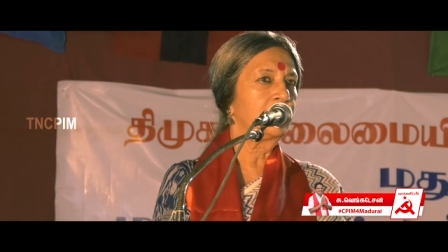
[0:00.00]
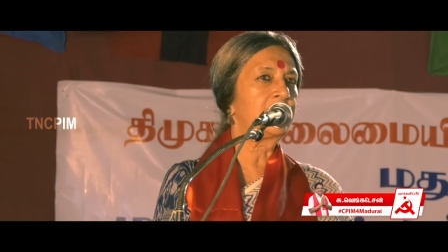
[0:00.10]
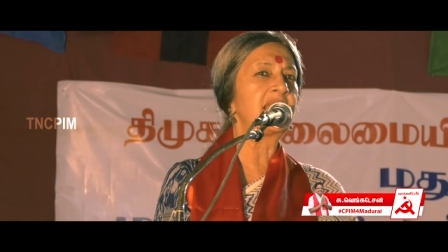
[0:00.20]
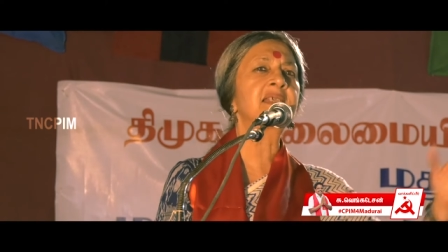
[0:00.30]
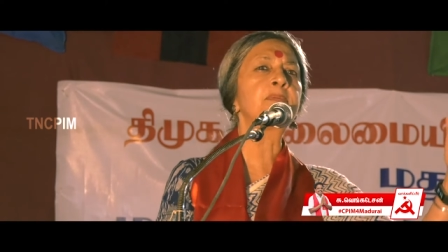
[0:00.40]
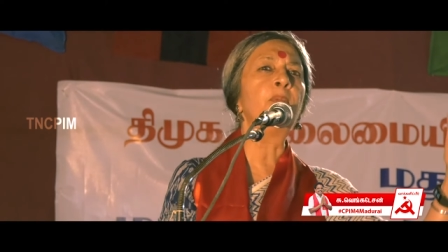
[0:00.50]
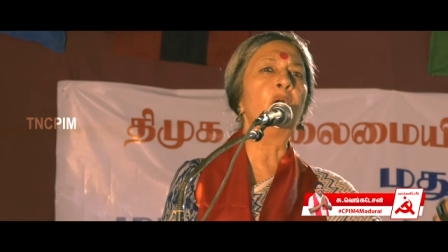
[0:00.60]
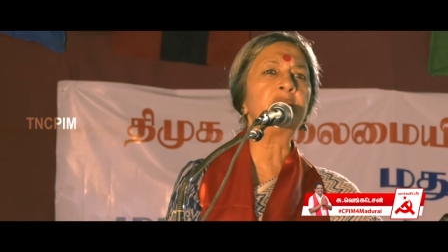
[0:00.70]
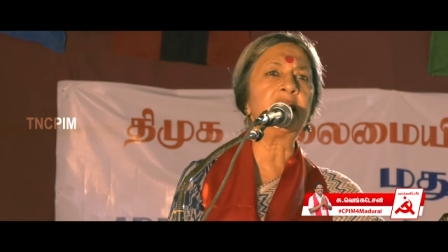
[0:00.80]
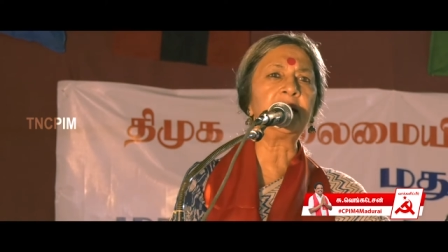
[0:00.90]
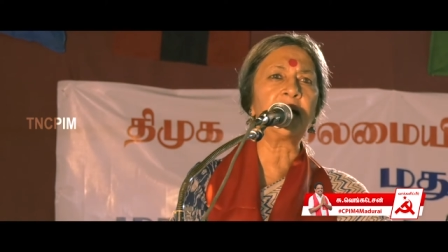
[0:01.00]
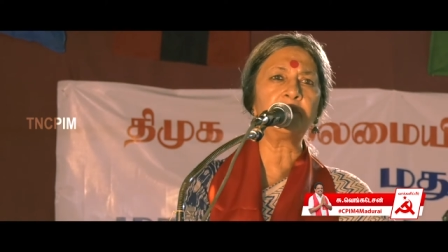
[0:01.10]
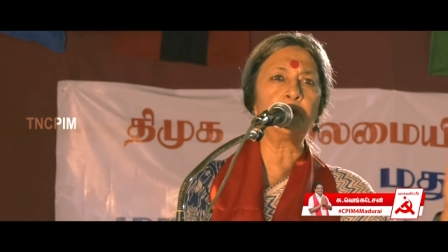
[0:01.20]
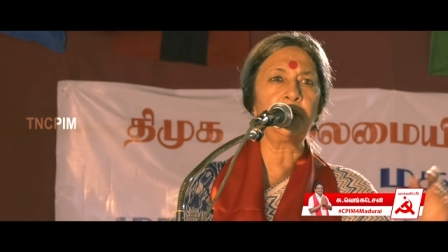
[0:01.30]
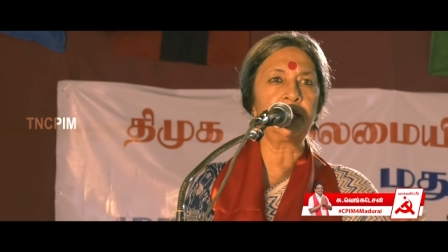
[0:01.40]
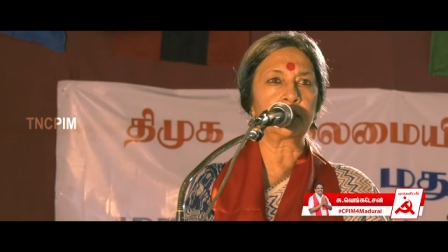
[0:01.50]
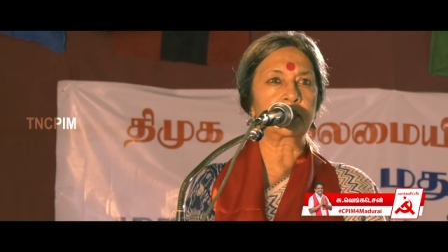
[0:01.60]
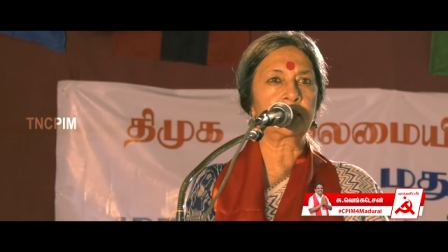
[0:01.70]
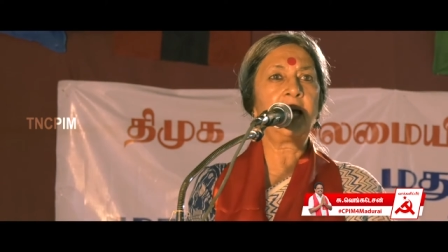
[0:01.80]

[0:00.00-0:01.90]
This Modi government,